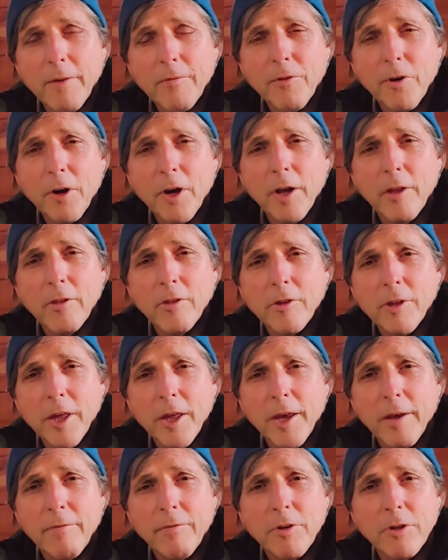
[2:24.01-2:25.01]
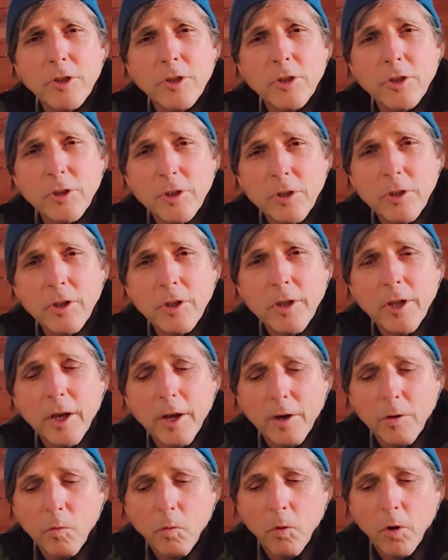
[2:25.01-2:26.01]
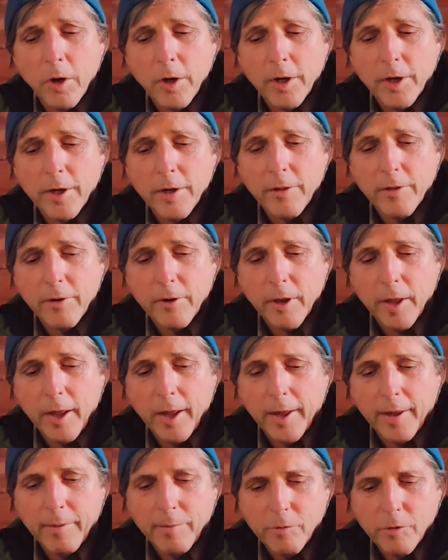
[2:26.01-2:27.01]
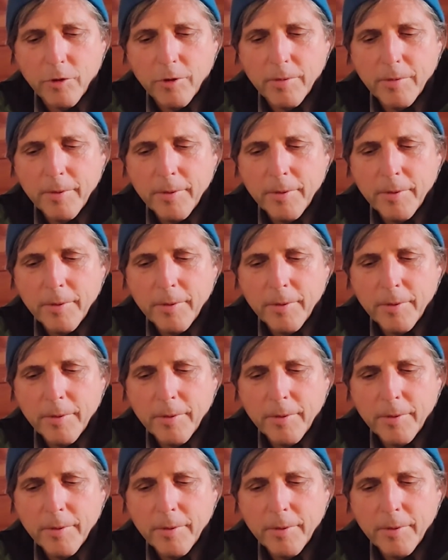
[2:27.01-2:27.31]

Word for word: if they're unsaved, they're certainly unwanted in their lives.